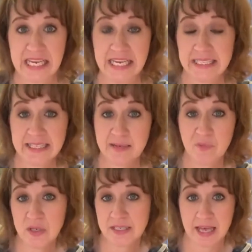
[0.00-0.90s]
It's as
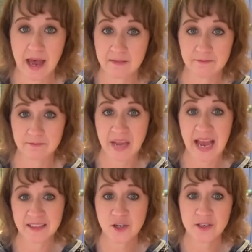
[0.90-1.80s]
simple as that.
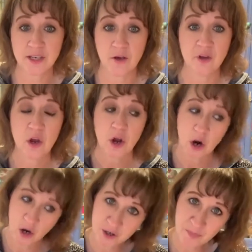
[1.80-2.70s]
Ask yourself,
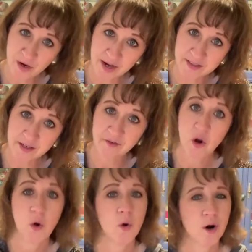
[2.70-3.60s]
are you productive
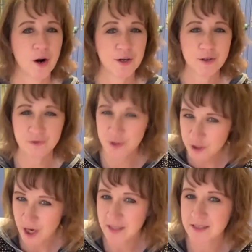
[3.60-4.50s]
or are you
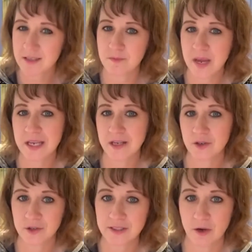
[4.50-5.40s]
just making
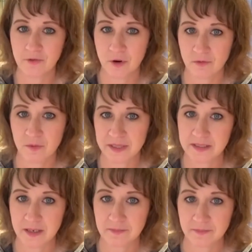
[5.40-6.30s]
yourself over
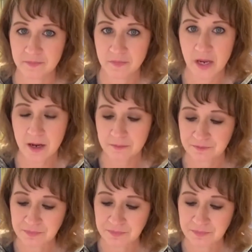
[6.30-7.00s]
busy? Okay?